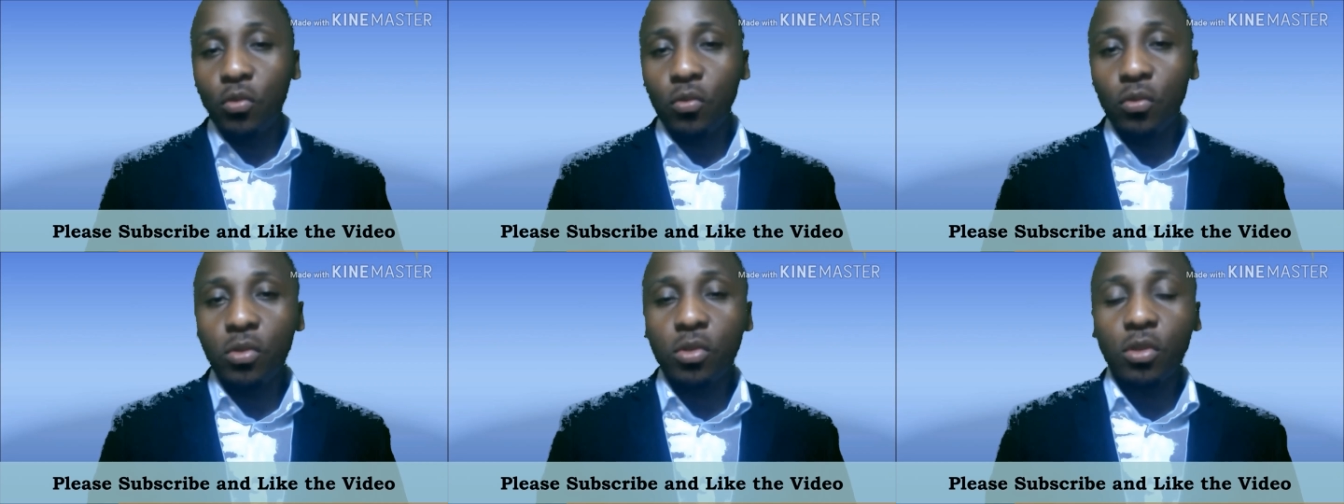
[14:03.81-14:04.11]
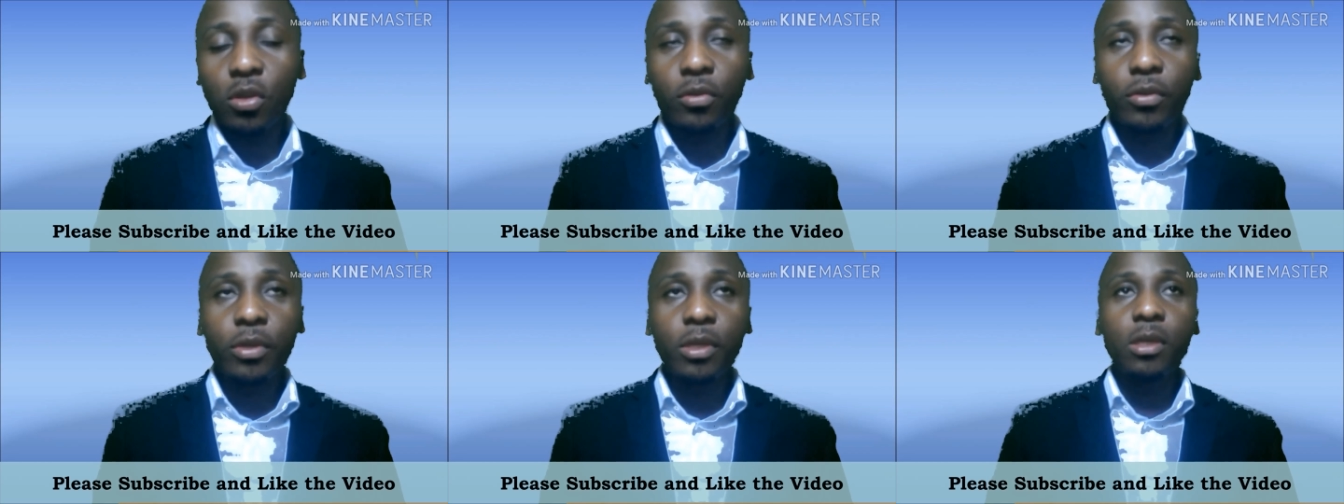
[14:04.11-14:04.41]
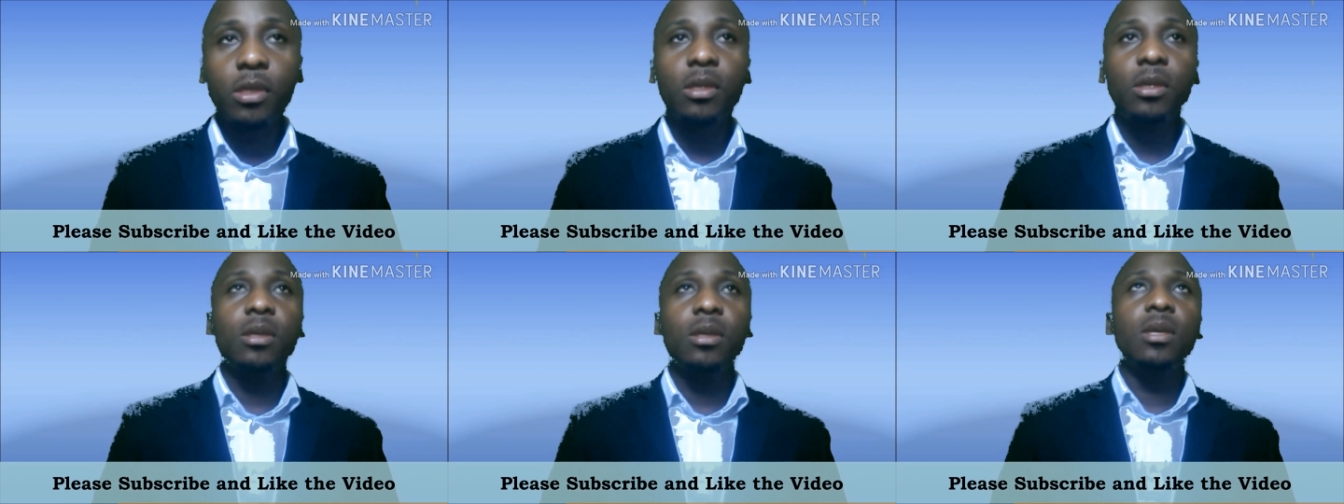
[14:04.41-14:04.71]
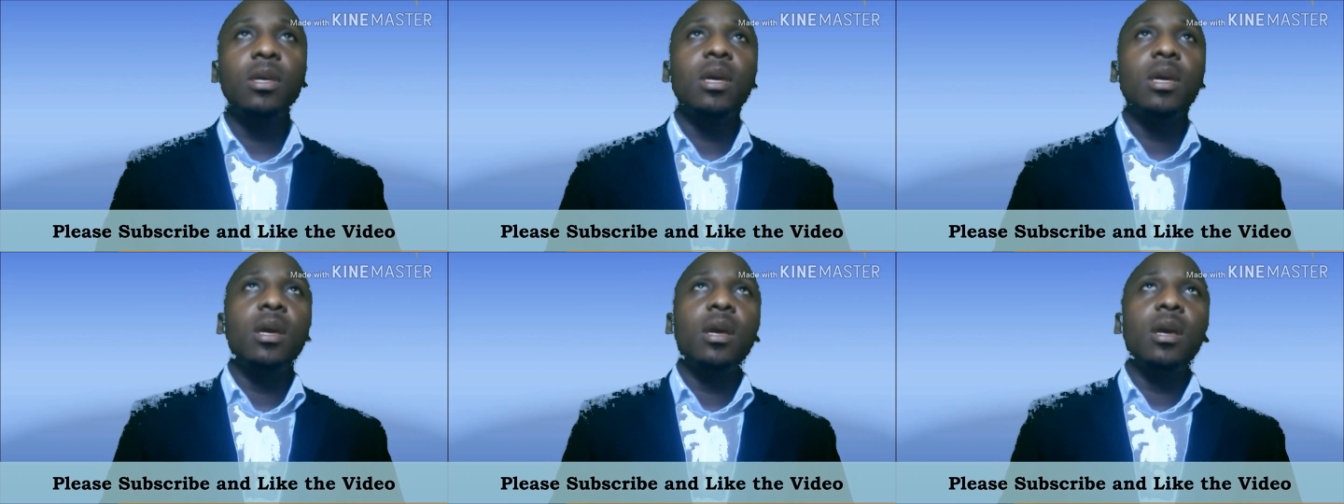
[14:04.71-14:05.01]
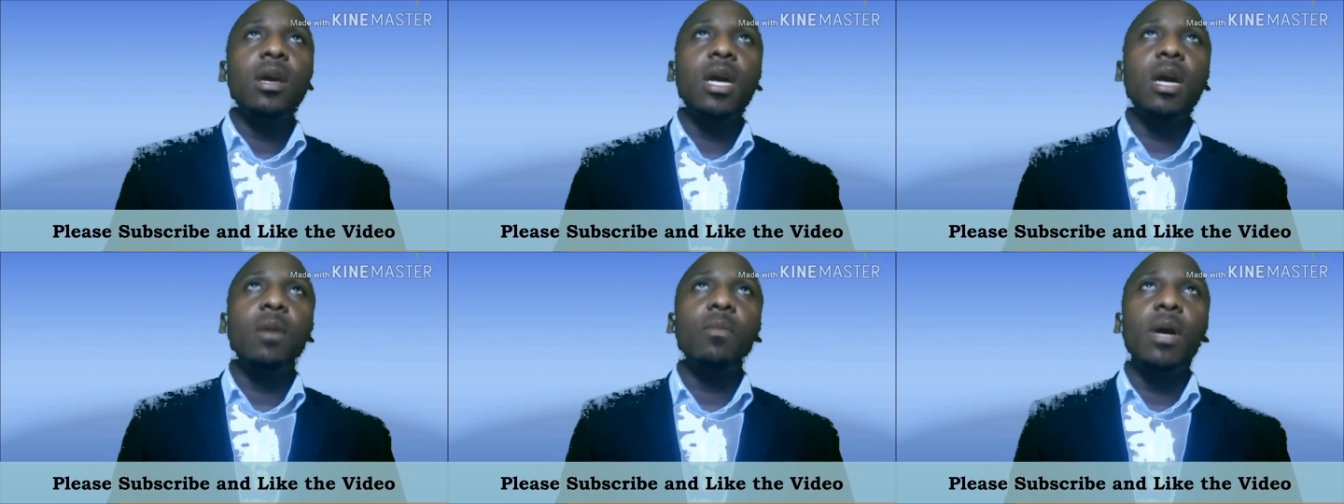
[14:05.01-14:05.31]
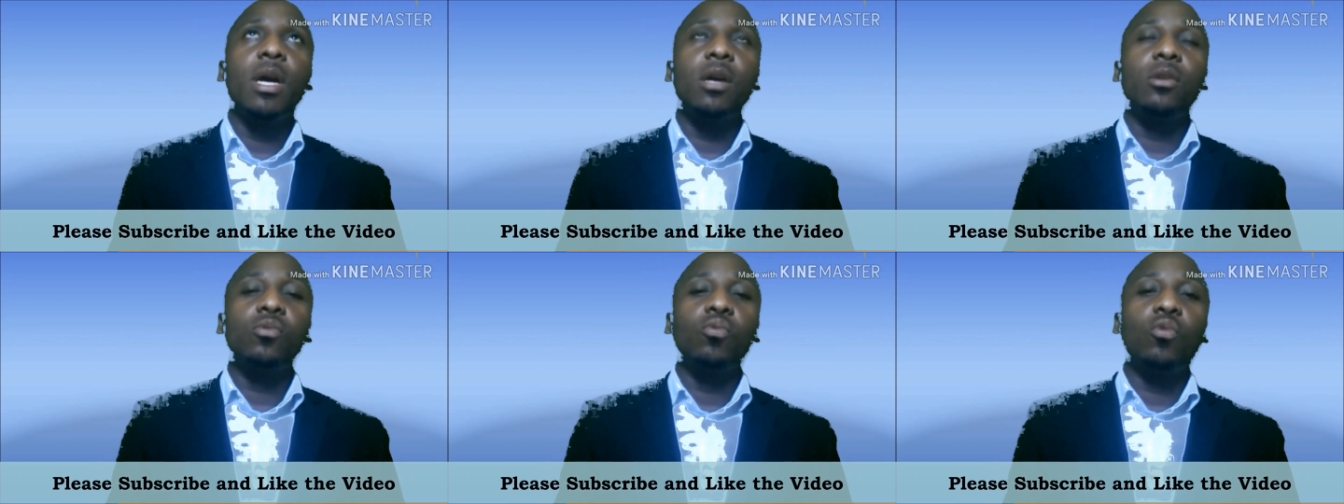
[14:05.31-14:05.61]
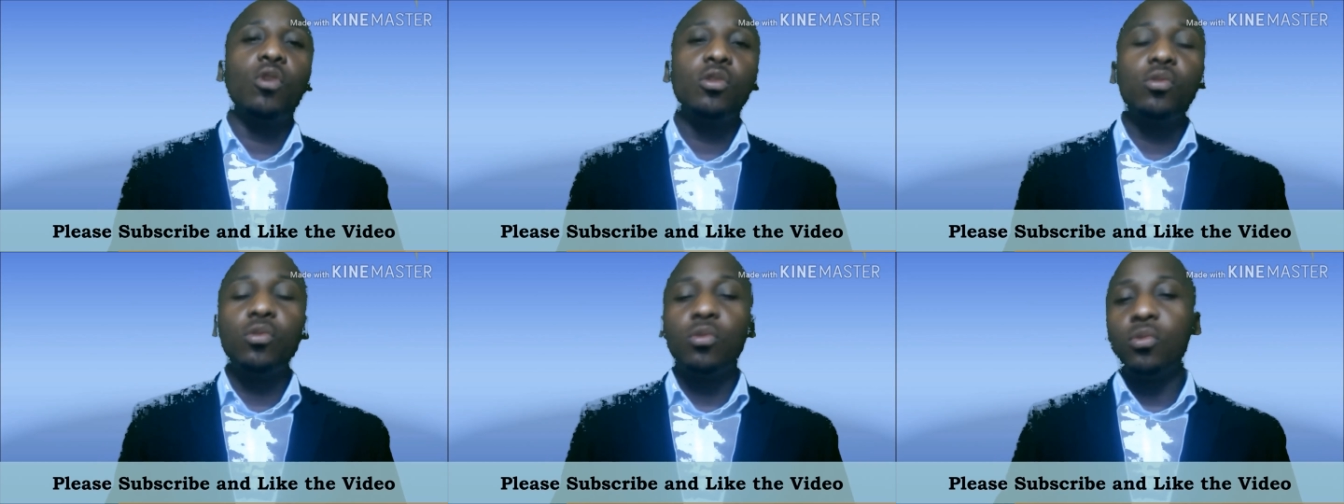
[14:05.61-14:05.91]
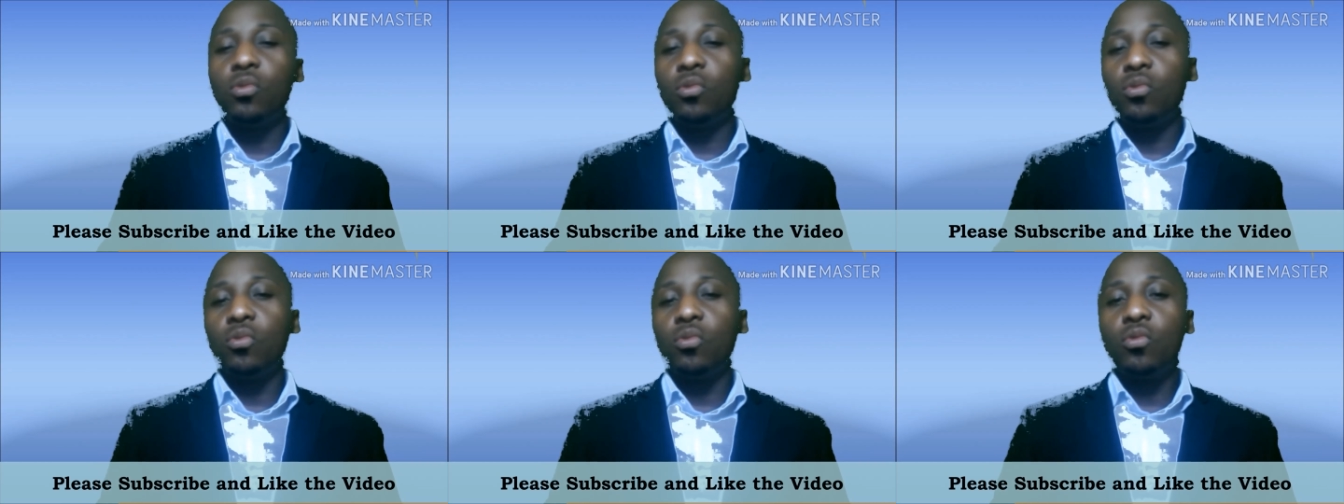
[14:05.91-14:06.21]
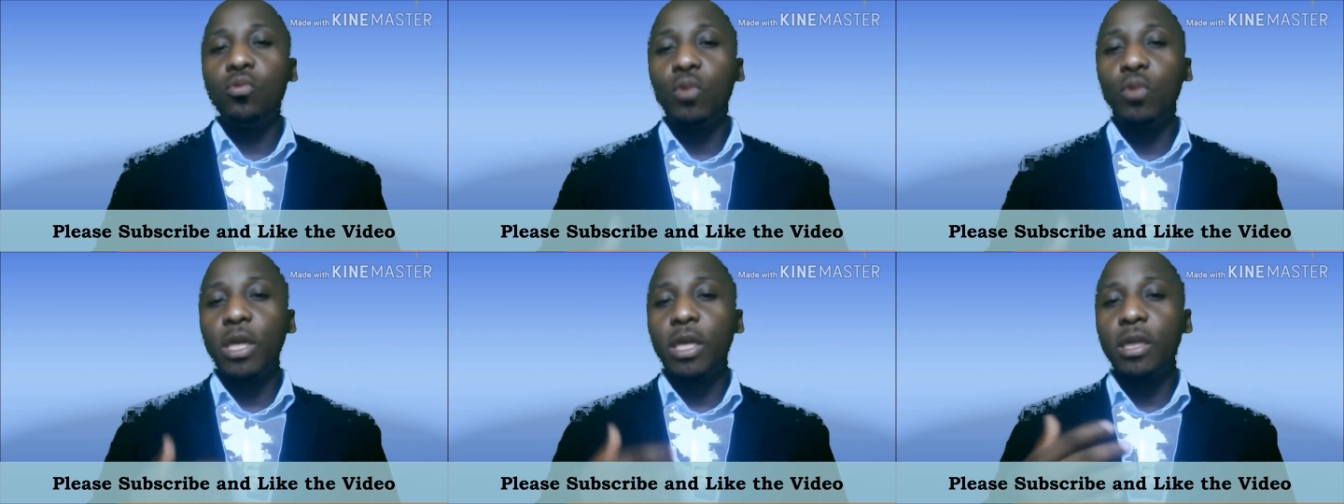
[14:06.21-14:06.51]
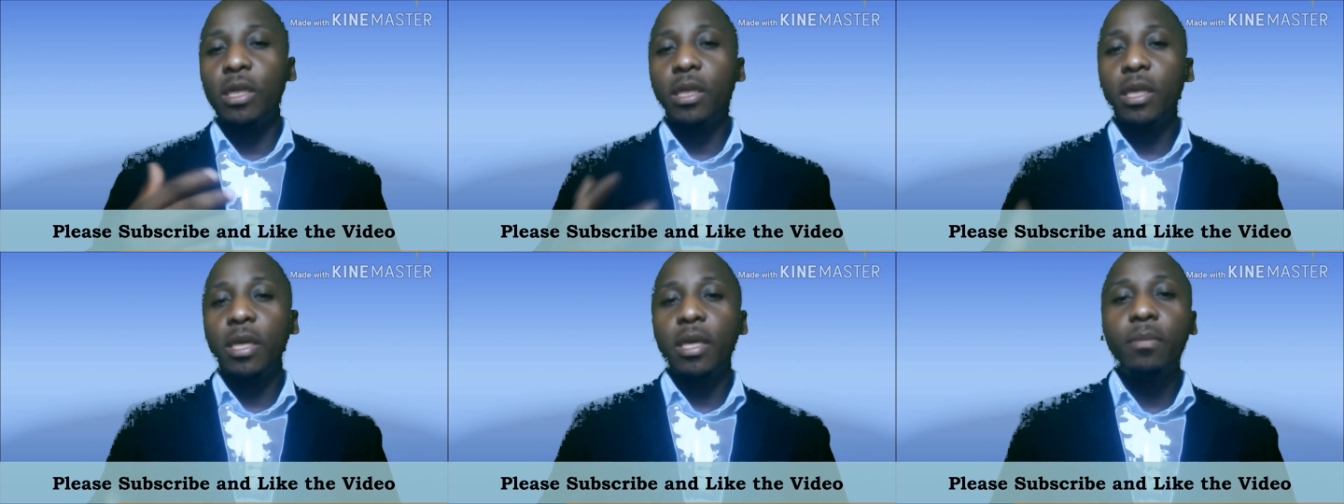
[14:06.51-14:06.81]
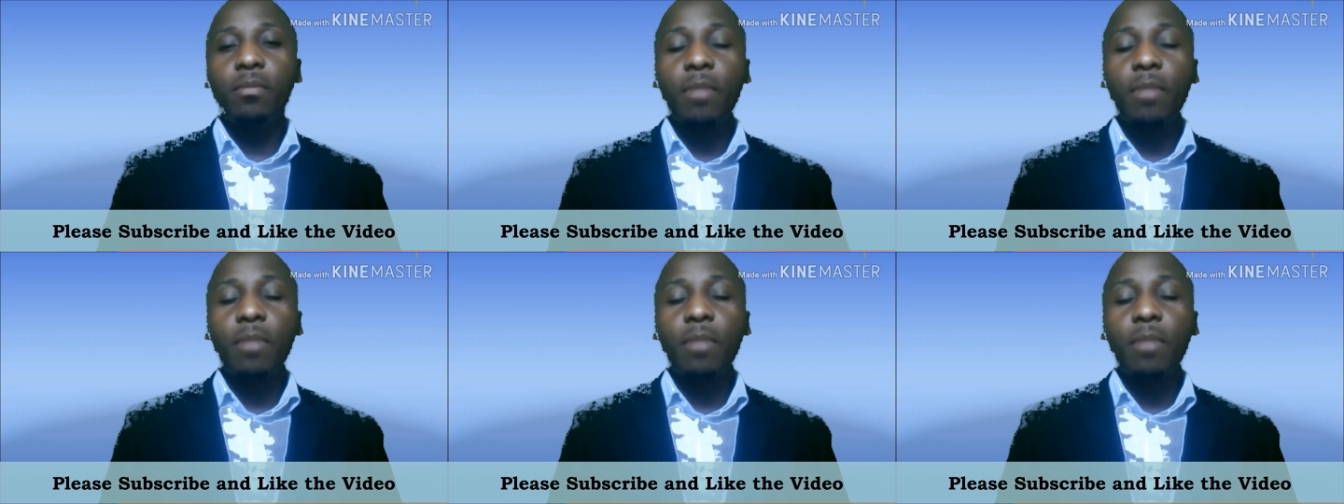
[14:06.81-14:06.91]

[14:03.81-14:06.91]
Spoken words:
you about what to do when